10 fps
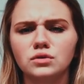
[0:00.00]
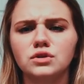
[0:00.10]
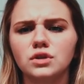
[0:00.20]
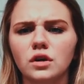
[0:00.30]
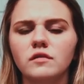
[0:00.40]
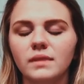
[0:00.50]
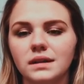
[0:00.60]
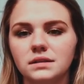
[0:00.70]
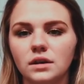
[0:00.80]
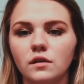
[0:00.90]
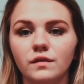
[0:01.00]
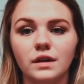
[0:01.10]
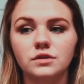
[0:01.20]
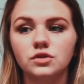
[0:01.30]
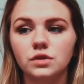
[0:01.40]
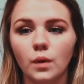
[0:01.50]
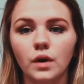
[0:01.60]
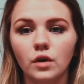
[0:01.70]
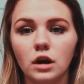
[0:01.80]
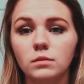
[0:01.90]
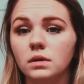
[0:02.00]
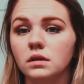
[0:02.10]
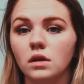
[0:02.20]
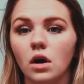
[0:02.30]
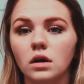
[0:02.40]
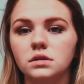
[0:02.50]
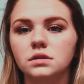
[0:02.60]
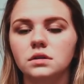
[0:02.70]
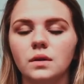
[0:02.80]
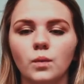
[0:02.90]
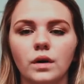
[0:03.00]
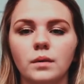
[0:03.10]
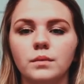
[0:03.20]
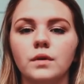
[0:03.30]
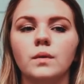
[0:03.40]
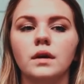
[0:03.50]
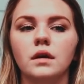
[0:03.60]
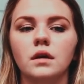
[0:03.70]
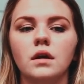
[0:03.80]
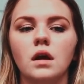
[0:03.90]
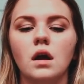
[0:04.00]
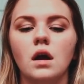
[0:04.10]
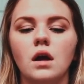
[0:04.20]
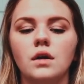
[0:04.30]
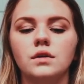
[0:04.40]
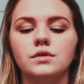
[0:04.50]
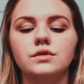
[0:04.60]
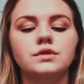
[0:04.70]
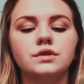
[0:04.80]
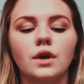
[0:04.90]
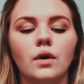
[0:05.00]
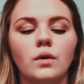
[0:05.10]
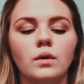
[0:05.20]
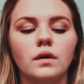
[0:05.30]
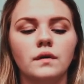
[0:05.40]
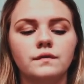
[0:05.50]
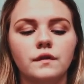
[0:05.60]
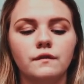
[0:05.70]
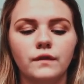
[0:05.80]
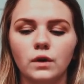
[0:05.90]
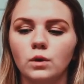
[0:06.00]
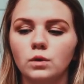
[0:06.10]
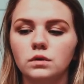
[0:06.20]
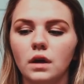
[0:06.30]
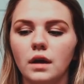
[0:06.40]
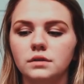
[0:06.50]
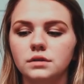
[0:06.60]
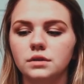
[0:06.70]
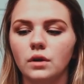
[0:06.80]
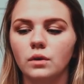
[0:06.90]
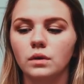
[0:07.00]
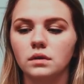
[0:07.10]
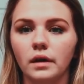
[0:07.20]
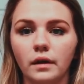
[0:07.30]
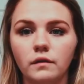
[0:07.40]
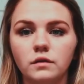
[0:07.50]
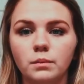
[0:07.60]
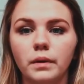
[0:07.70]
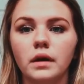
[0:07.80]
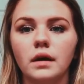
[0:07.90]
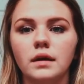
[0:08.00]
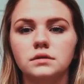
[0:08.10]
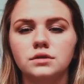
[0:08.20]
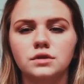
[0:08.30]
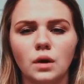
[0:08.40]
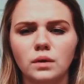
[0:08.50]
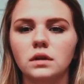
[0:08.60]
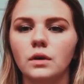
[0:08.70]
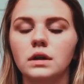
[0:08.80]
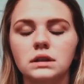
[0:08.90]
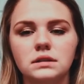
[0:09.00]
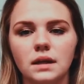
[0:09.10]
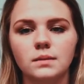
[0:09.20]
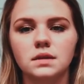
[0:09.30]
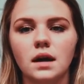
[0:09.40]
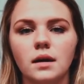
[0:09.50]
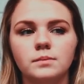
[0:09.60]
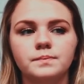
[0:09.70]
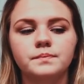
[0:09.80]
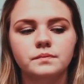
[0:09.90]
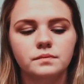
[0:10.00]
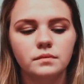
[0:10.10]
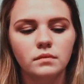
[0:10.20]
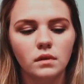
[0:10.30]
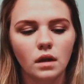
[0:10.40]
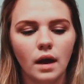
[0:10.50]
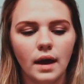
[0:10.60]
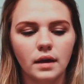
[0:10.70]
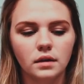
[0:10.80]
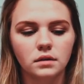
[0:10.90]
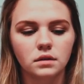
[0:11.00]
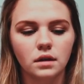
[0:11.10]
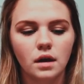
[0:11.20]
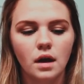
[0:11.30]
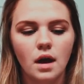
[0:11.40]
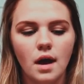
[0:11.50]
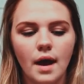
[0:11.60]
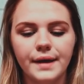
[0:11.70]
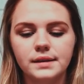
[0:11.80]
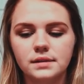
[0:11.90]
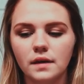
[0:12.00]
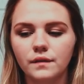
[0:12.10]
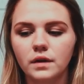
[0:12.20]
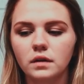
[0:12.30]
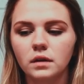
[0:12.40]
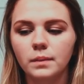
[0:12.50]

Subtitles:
sure of myself yet so incredibly lost in what I'm doing, so fulfilled and so loved but so alone at the same time. And it's definitely